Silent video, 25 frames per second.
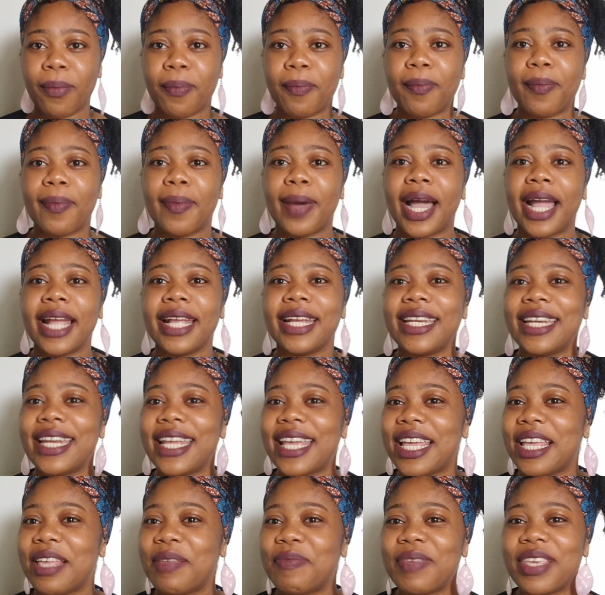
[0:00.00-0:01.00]
My
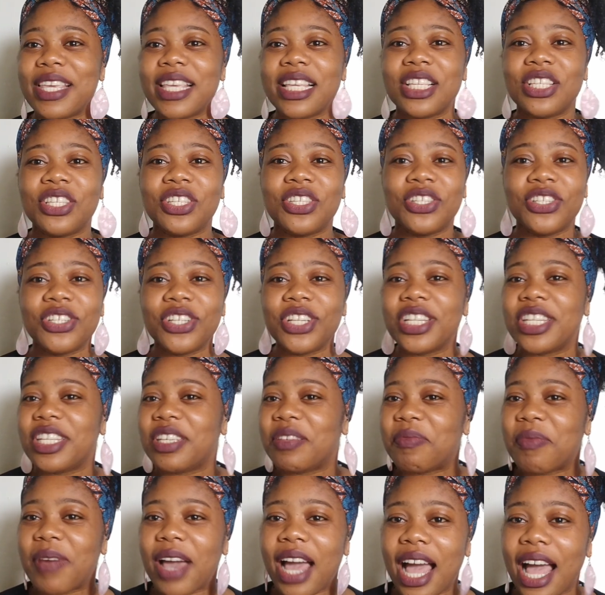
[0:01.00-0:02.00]
name is
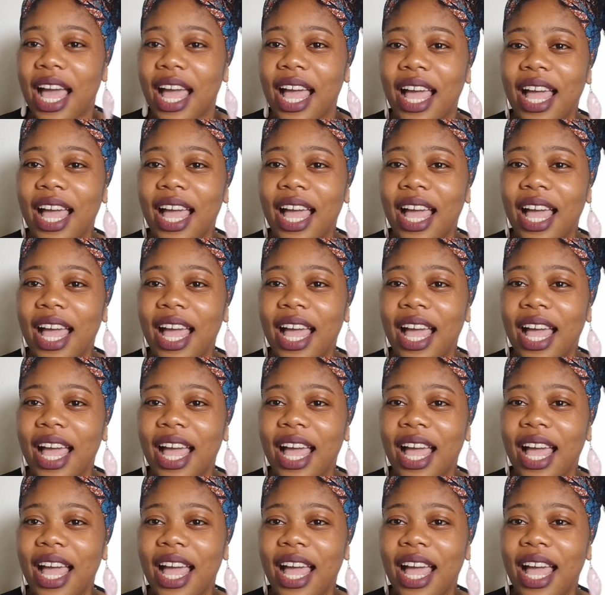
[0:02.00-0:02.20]
Chidima.